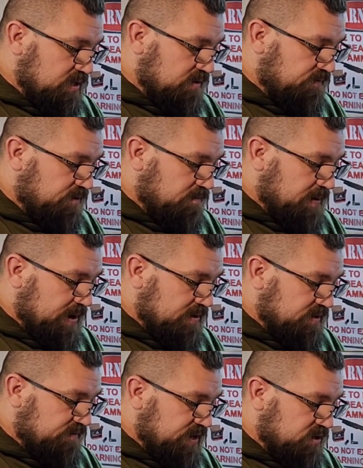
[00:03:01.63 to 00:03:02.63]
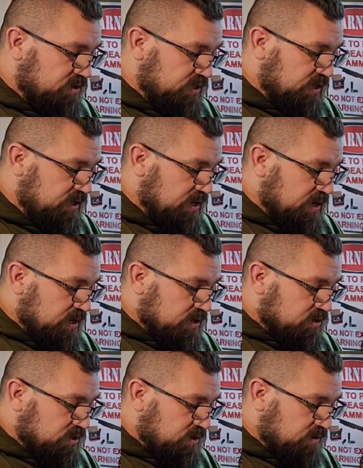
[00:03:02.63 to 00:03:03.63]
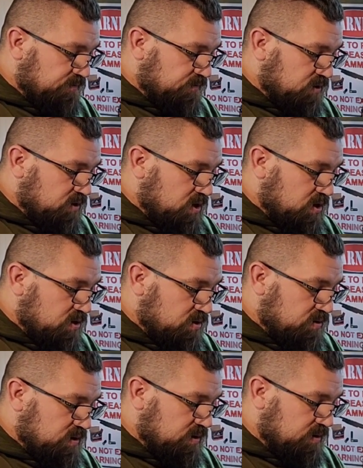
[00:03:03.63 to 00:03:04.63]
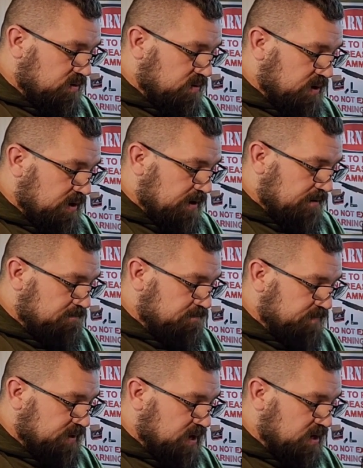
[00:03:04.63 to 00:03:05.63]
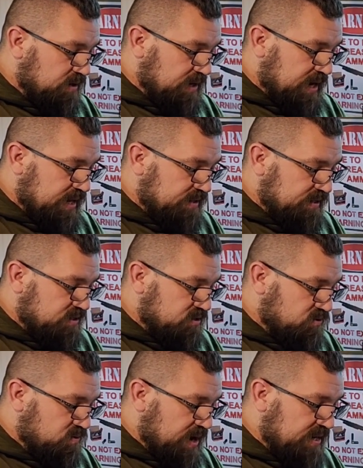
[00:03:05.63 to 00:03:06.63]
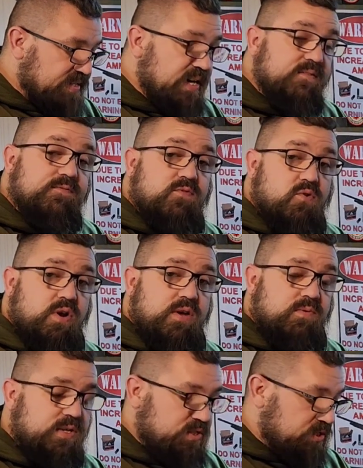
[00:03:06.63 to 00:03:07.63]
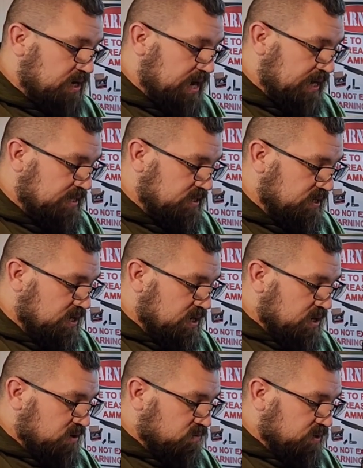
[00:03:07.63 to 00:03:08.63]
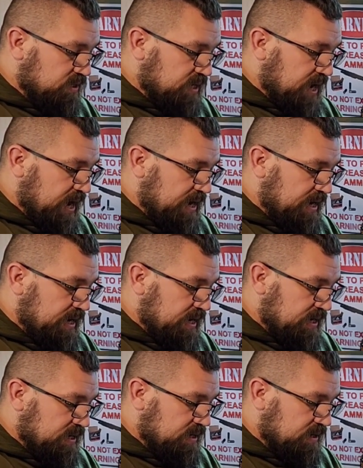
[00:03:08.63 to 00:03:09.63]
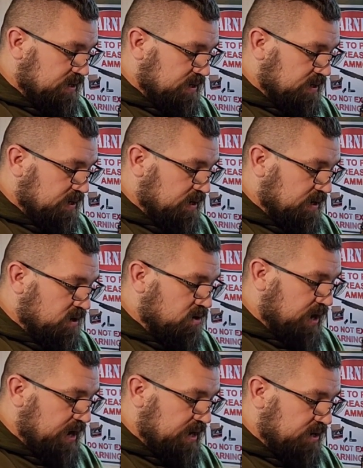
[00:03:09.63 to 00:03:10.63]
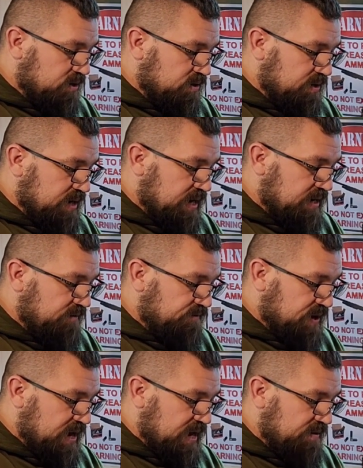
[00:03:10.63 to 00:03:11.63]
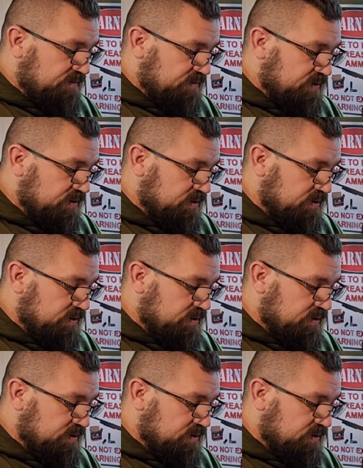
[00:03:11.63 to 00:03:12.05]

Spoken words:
and the foot-pounds of energy. So for low, I only got this twice out of 41 shots, was 895